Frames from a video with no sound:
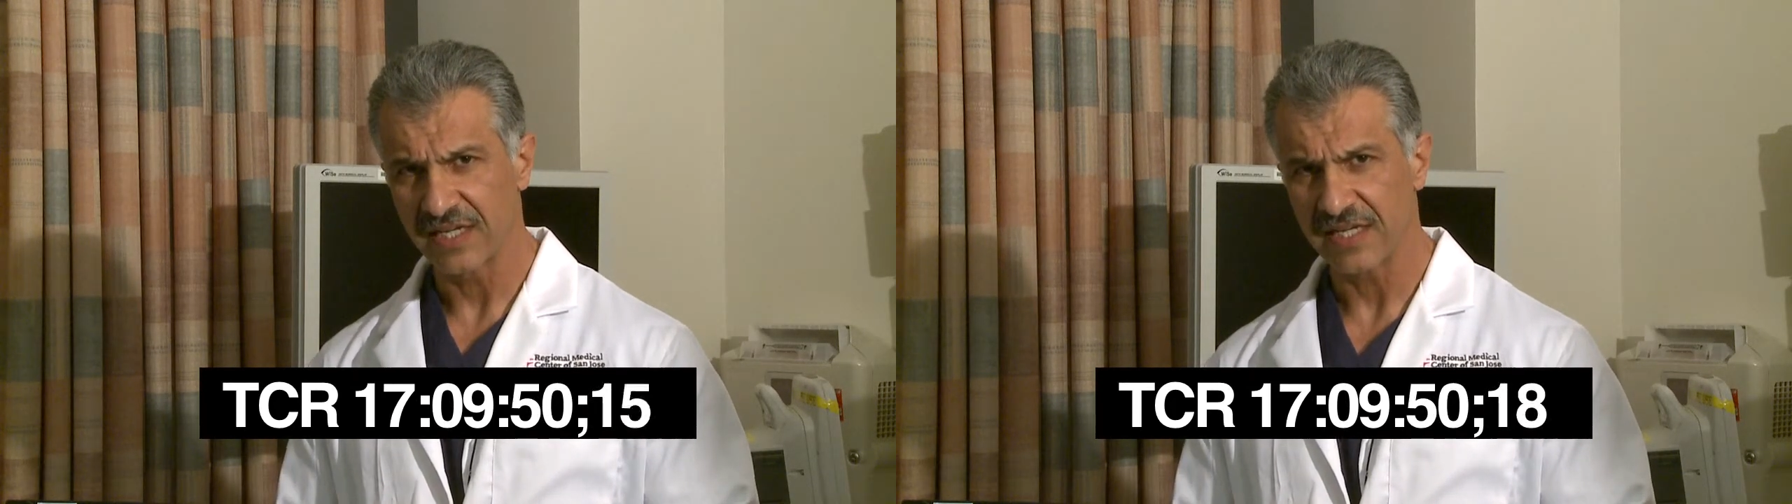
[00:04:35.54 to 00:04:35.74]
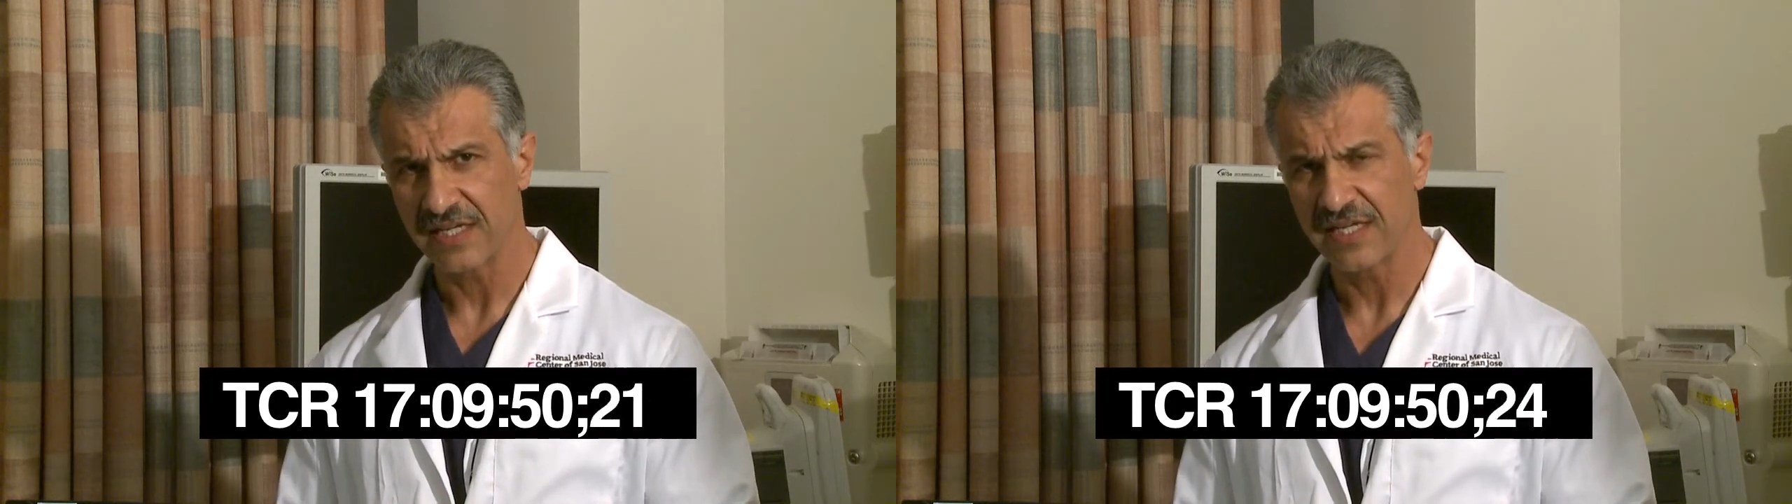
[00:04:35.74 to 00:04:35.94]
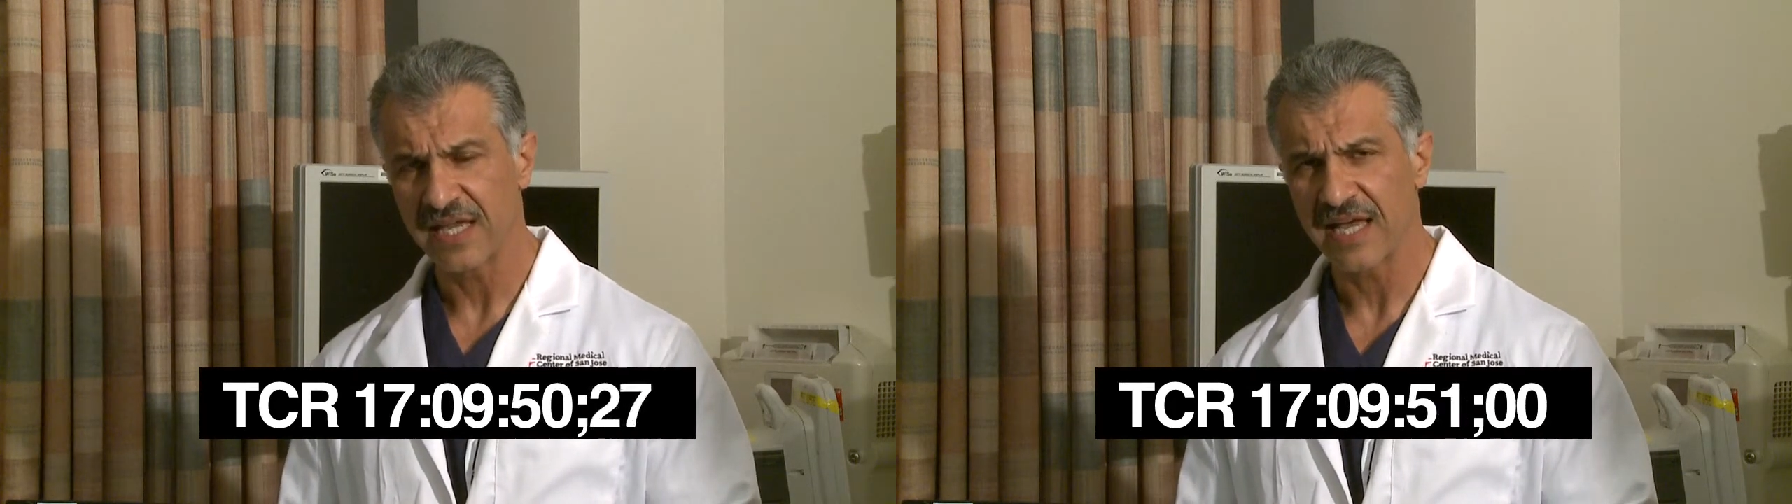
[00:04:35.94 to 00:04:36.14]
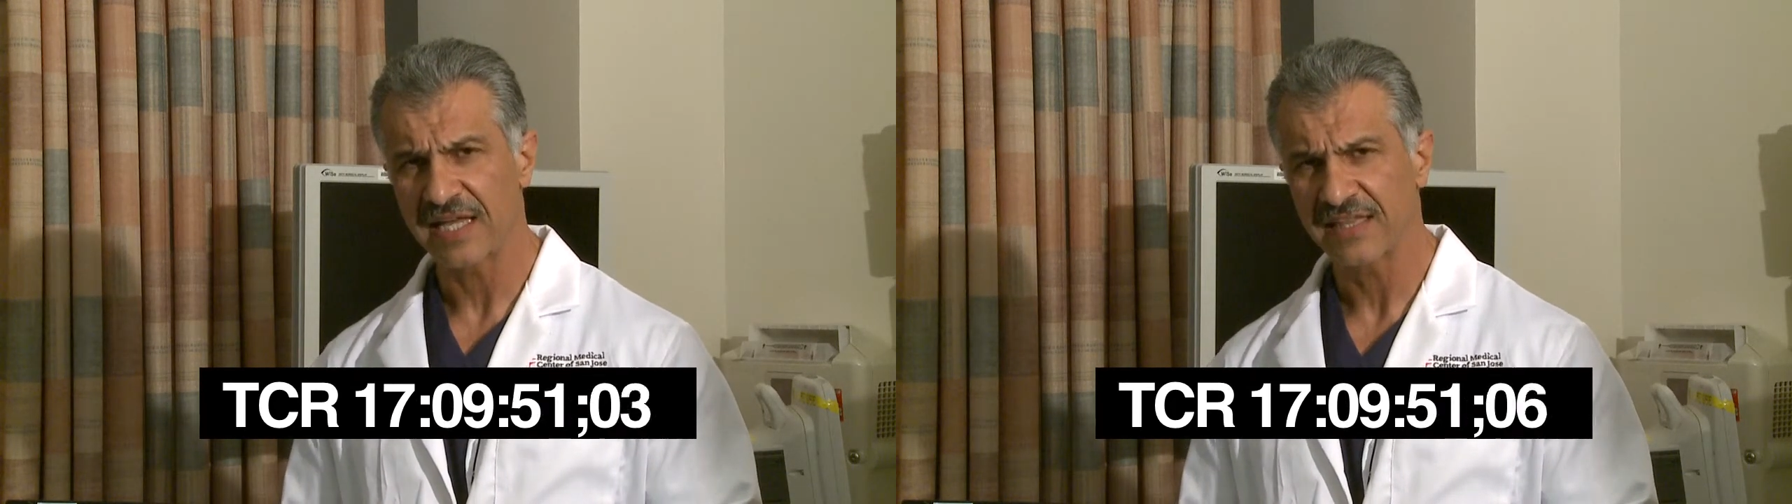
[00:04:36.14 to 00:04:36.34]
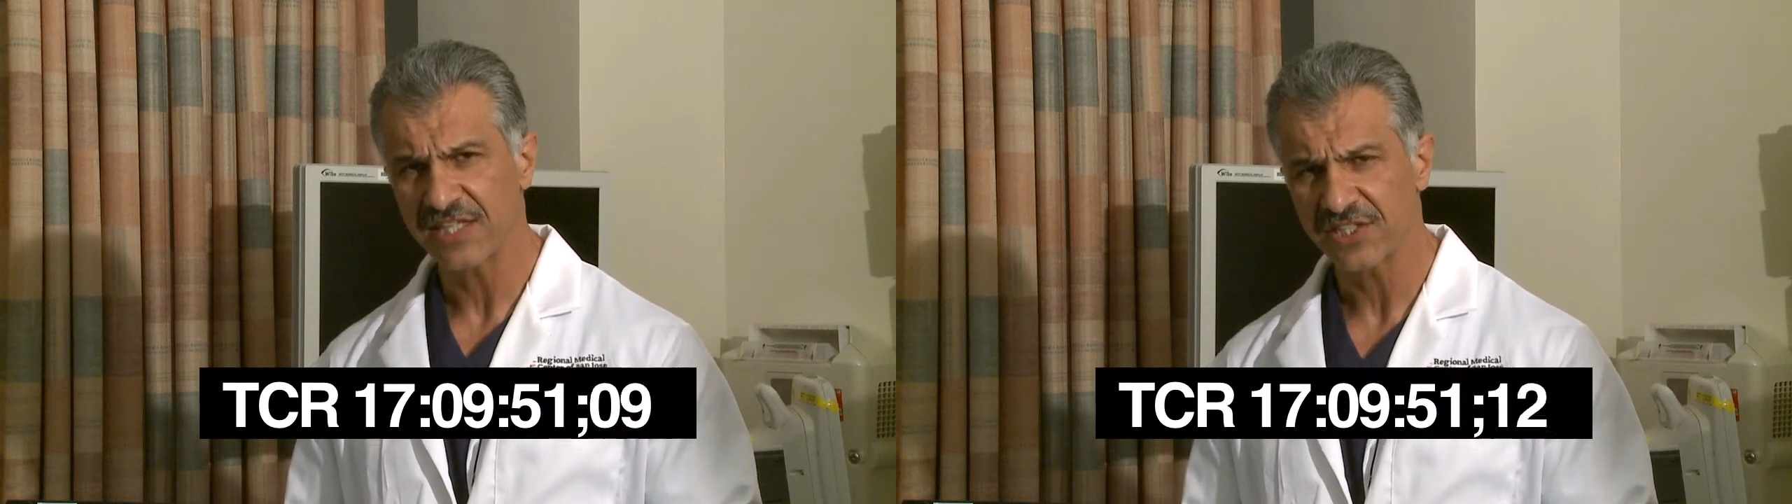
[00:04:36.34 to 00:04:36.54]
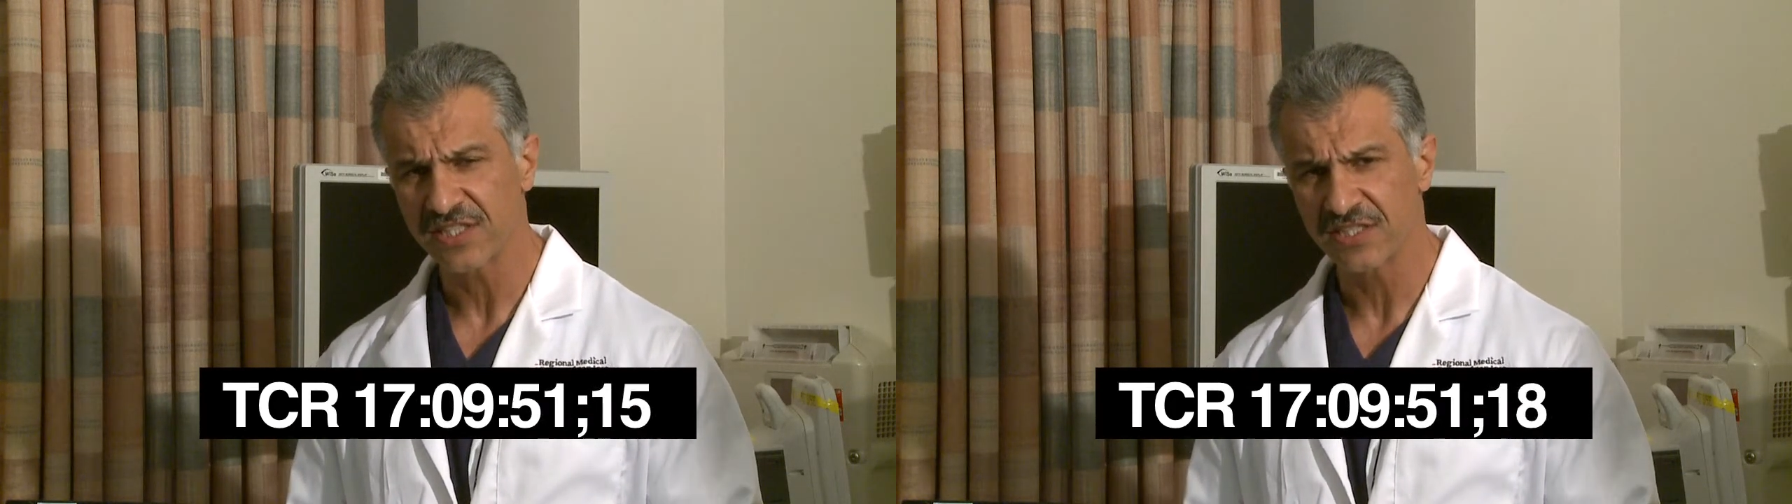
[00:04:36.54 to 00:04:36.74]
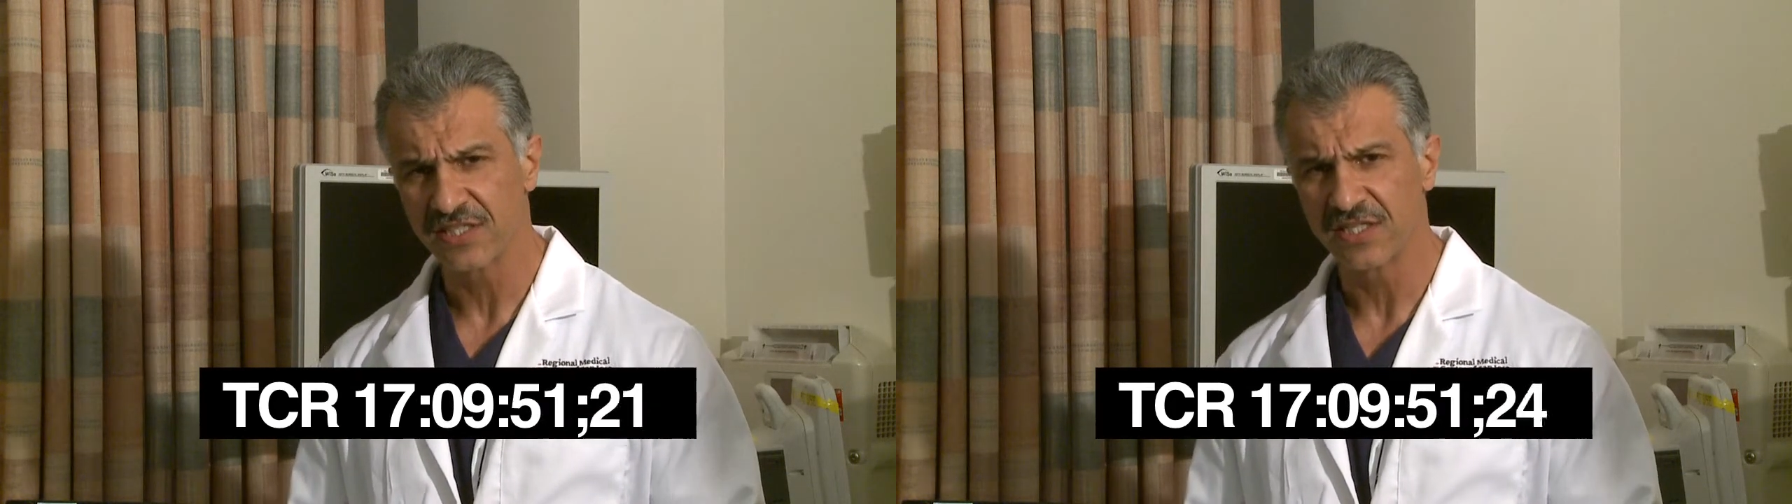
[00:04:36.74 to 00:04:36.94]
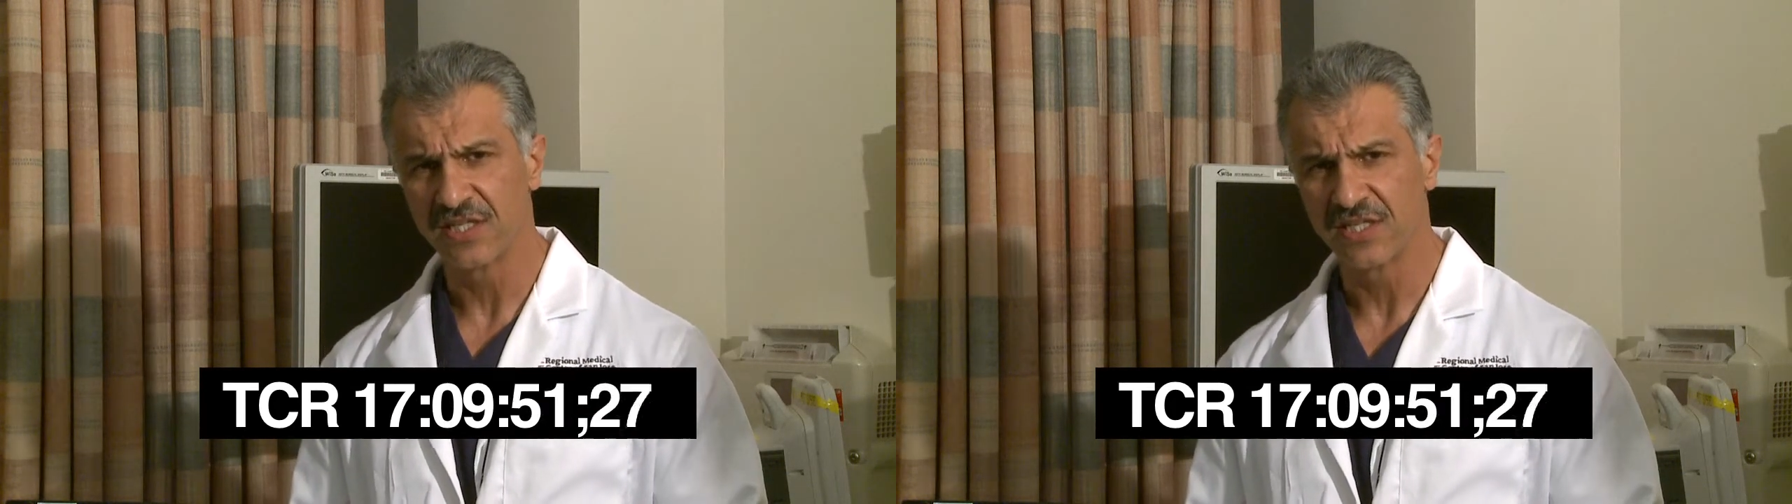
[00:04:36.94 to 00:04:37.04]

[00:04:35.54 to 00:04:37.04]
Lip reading: In addition